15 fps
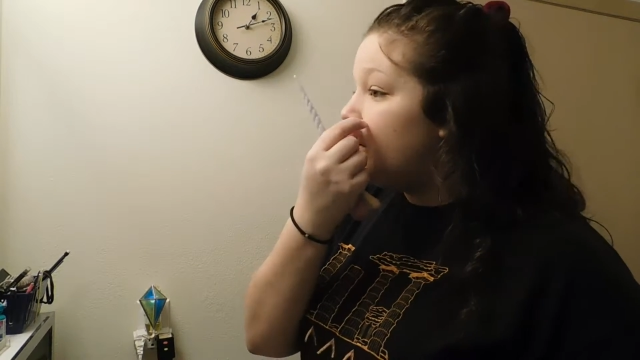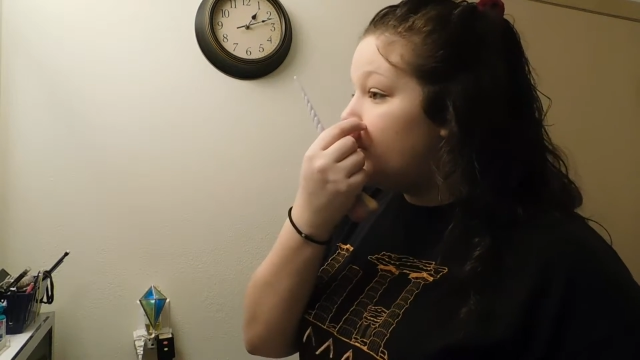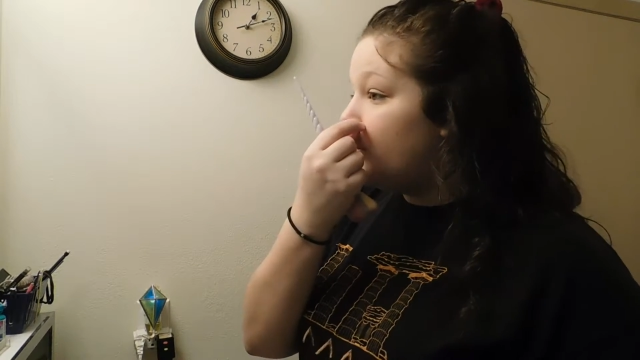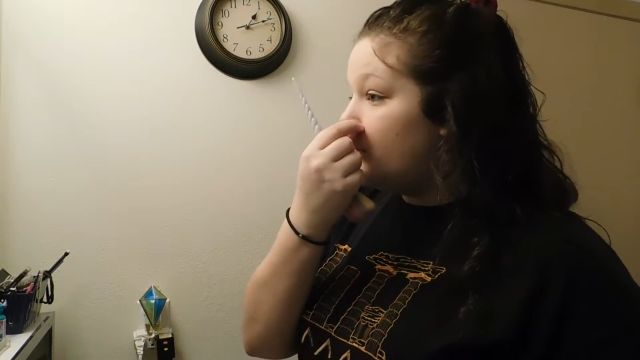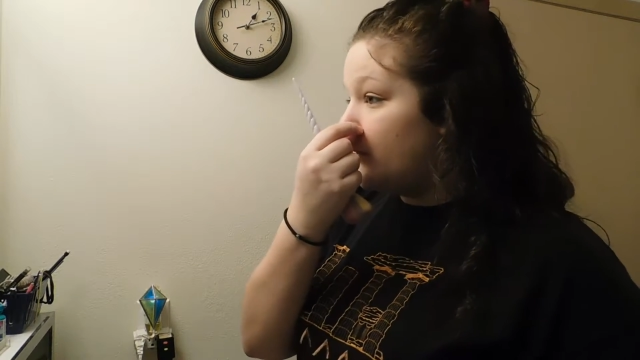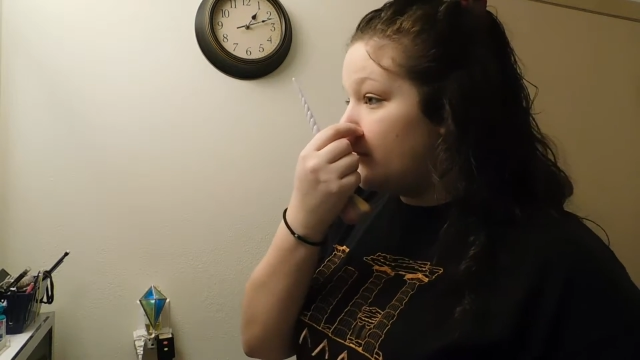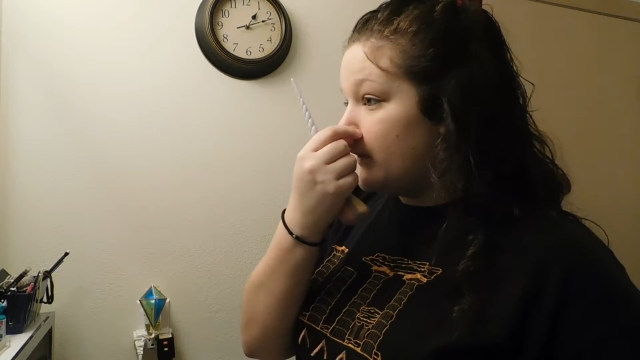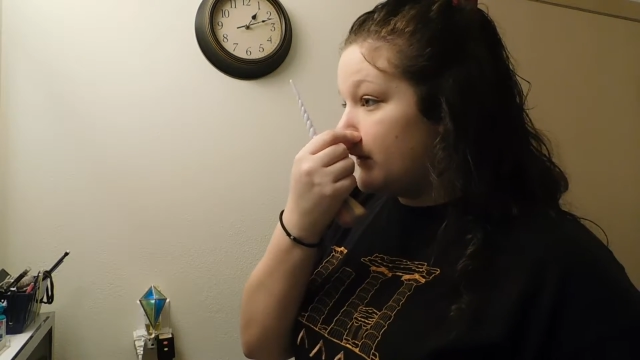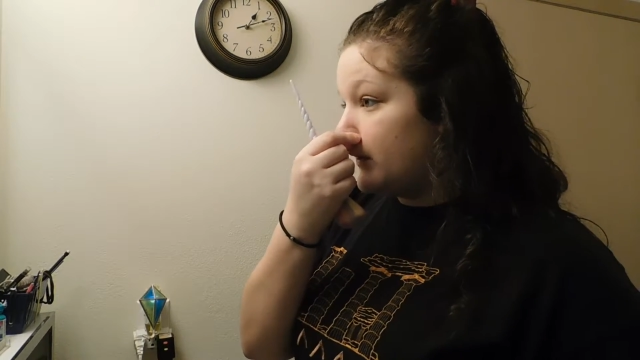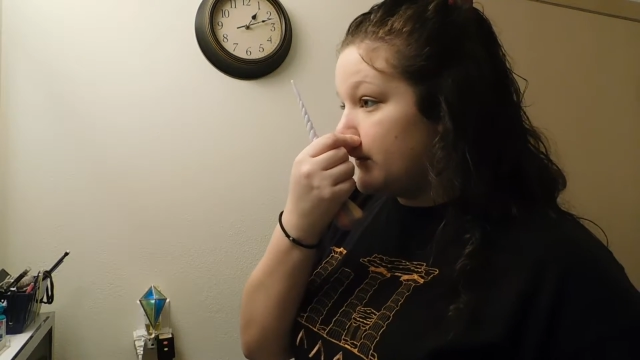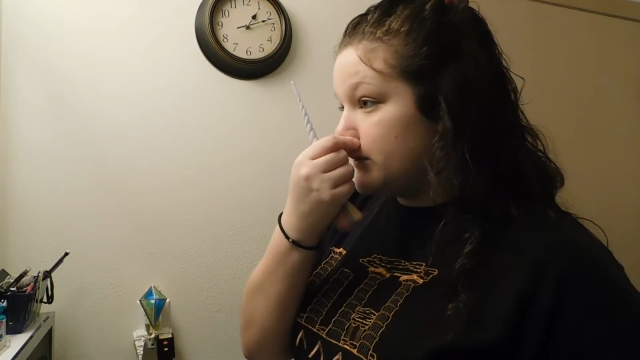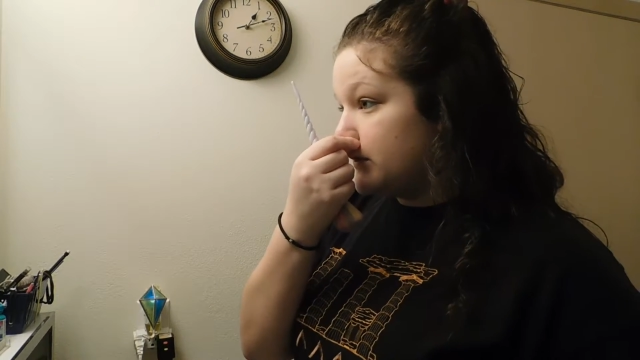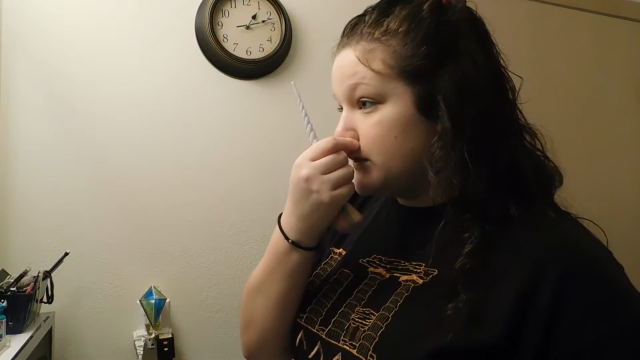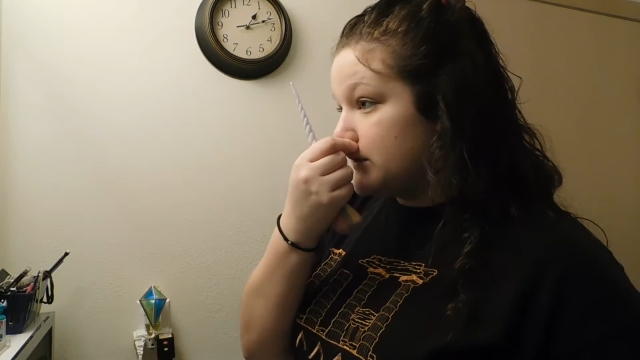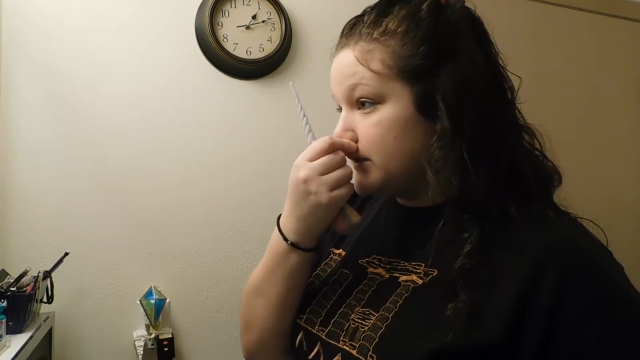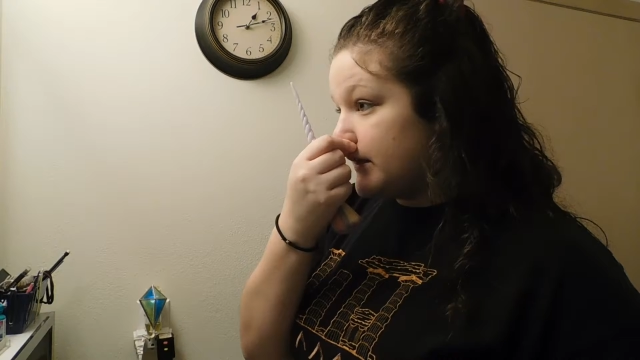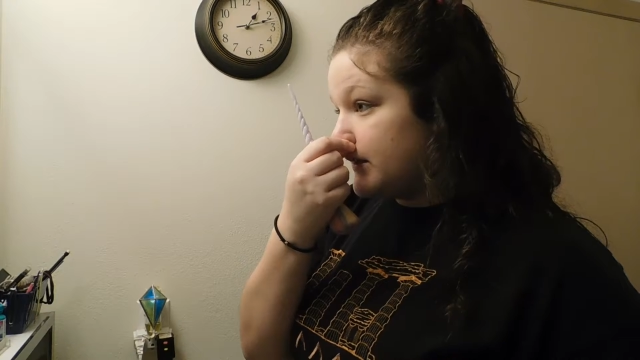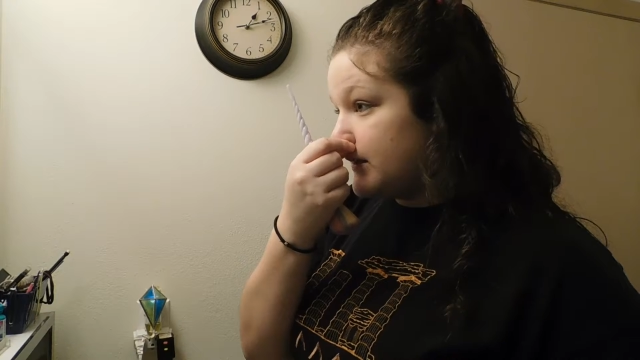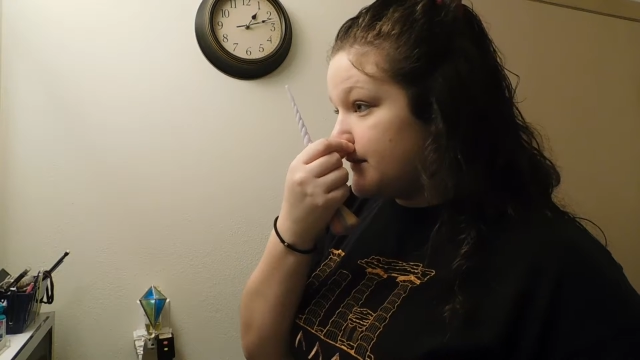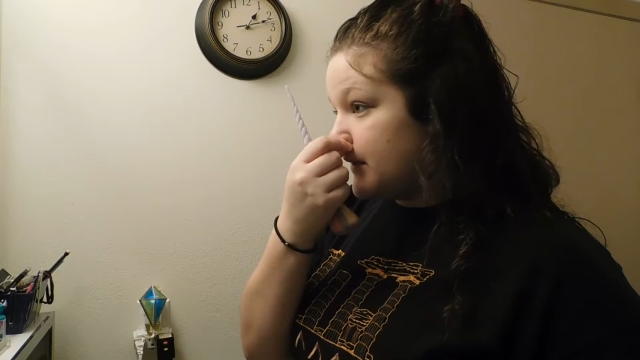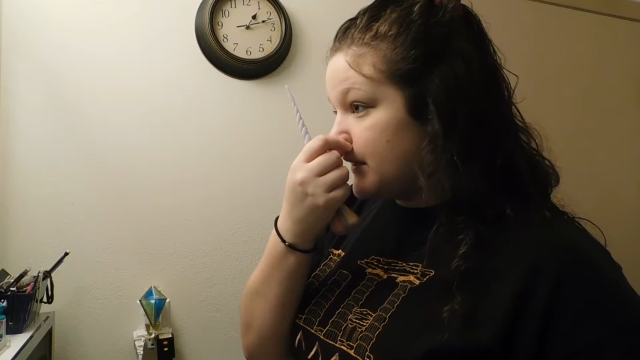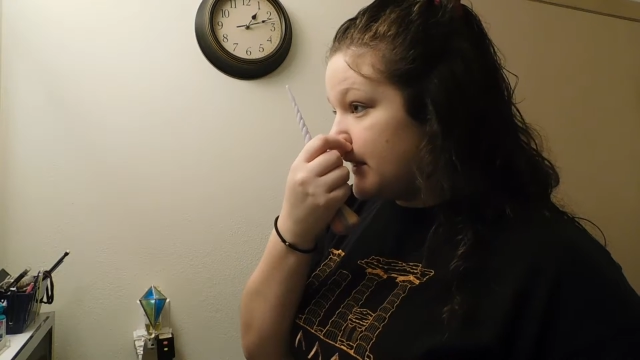or just like
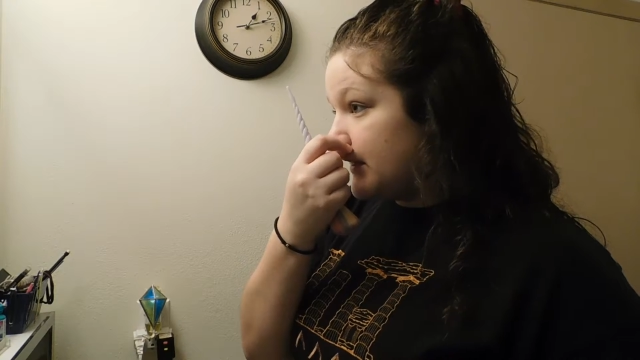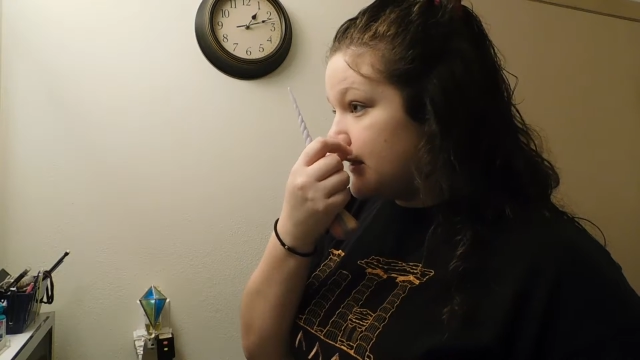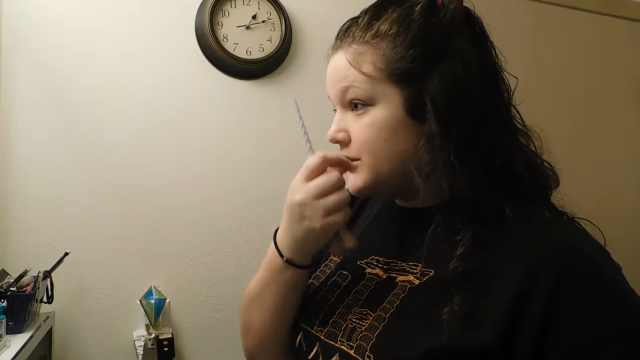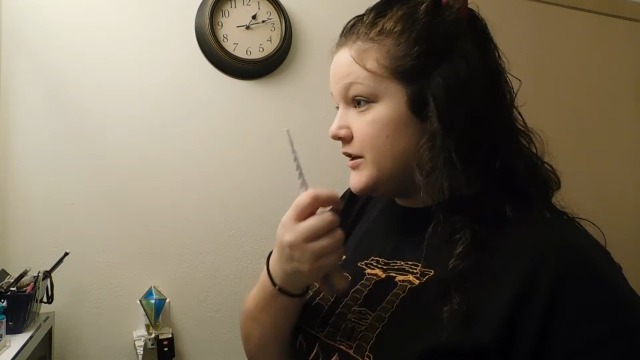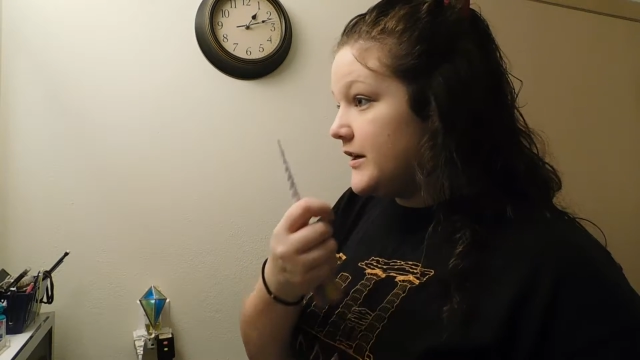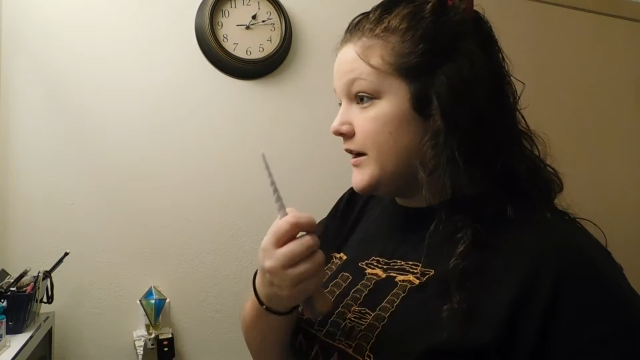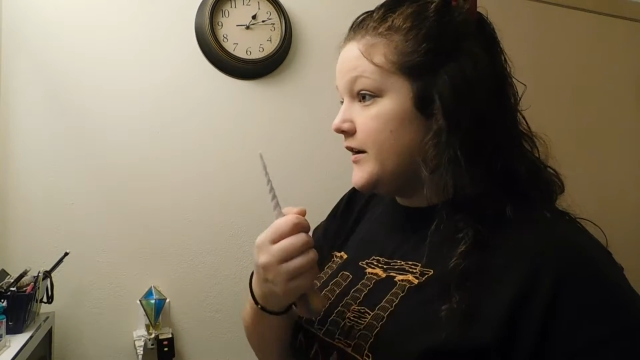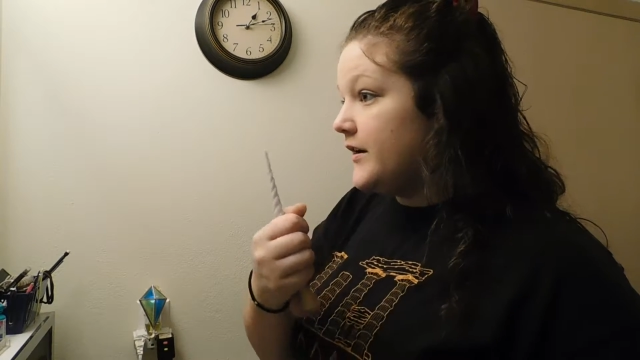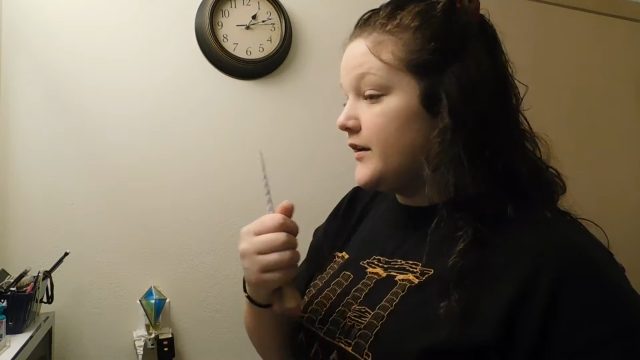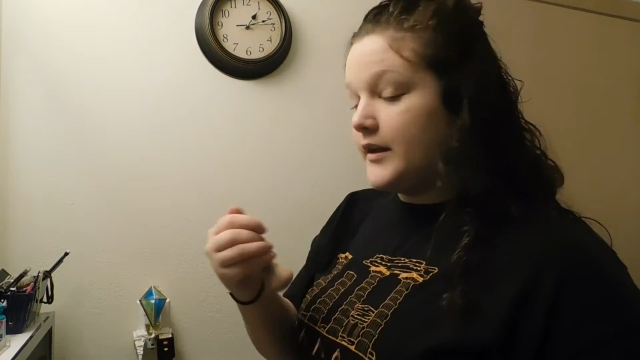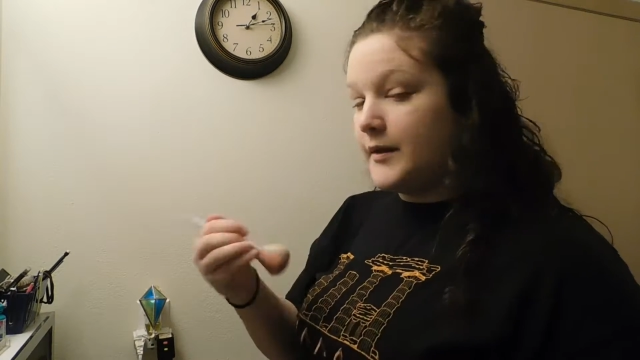something kind of generic